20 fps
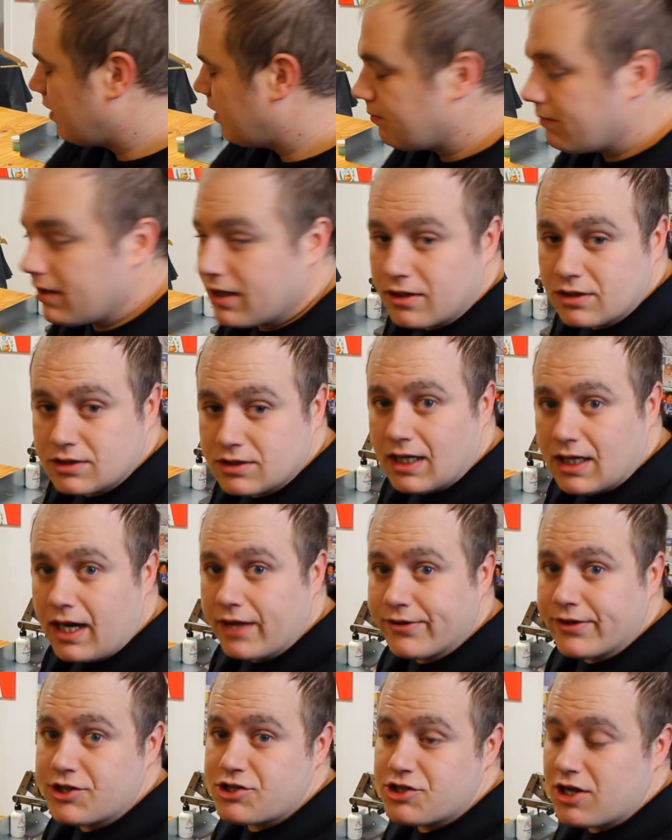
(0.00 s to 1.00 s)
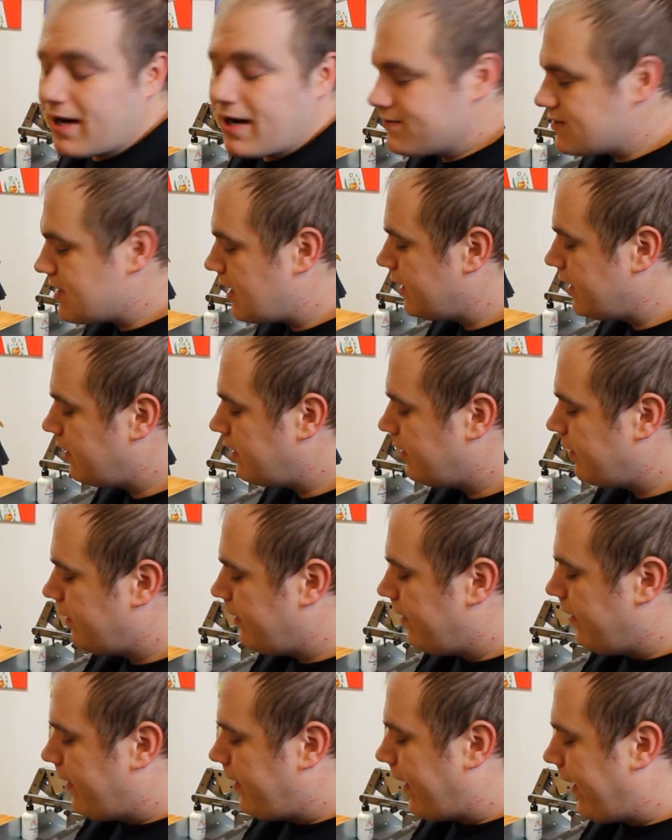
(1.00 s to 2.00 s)
millimeters on the drive side.
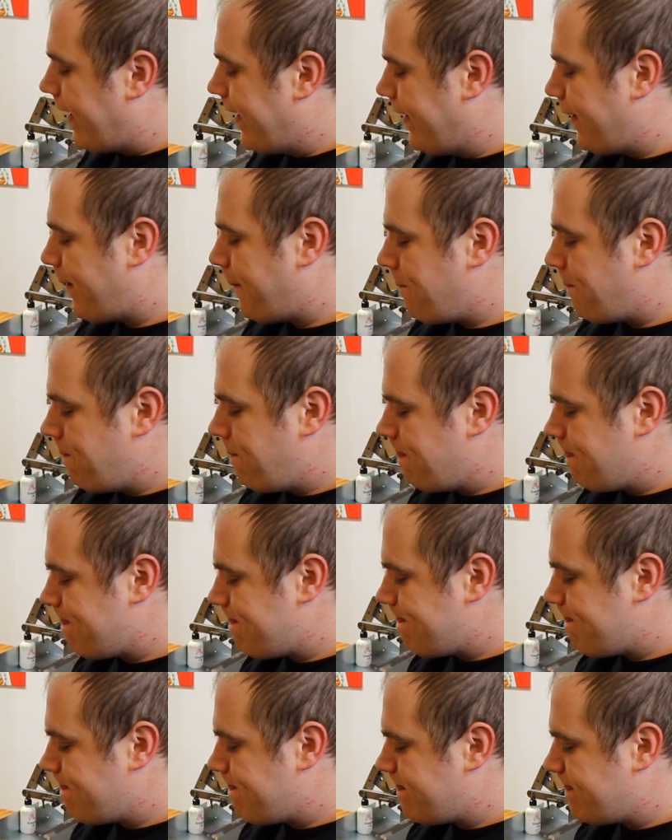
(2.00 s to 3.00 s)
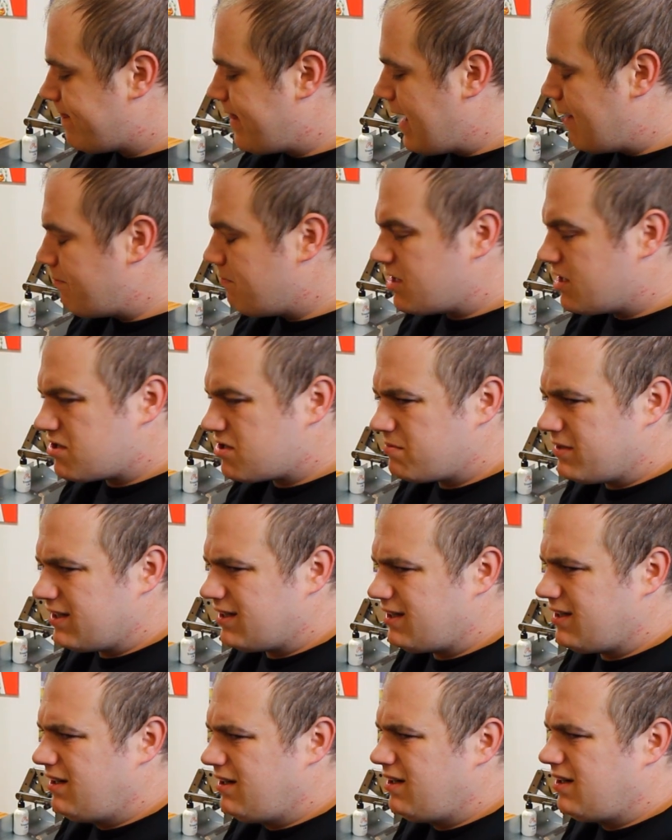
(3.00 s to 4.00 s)
Um, that
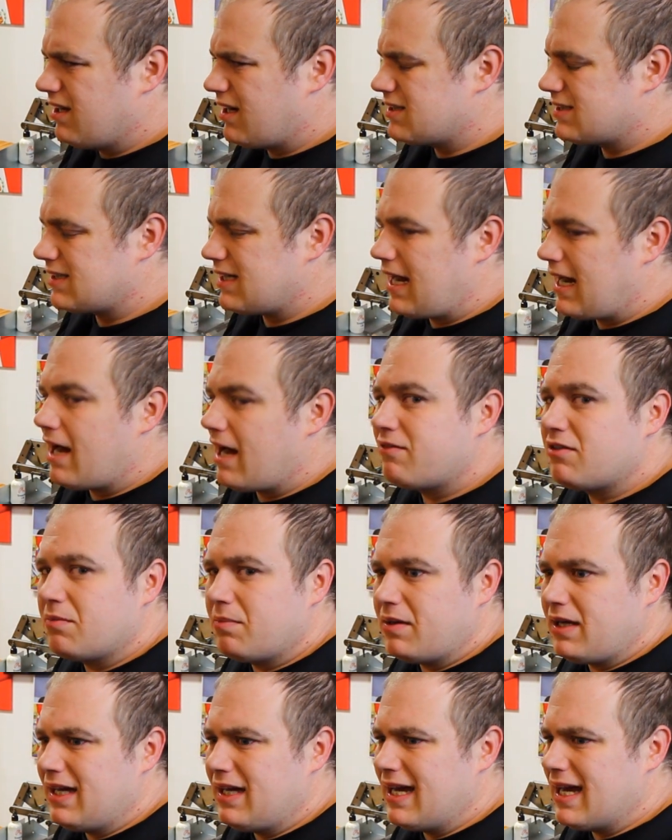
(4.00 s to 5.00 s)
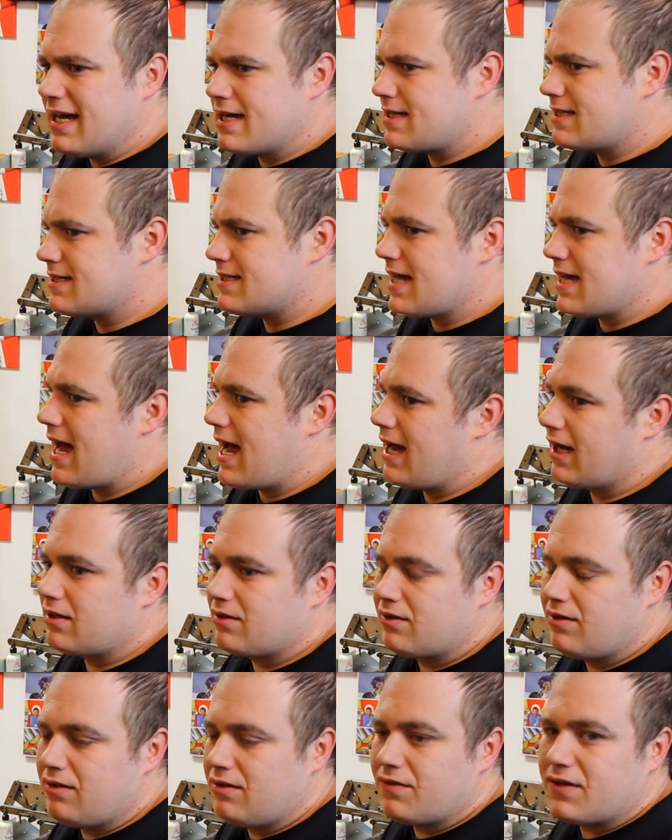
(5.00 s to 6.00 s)
measurement doesn't have to be exact.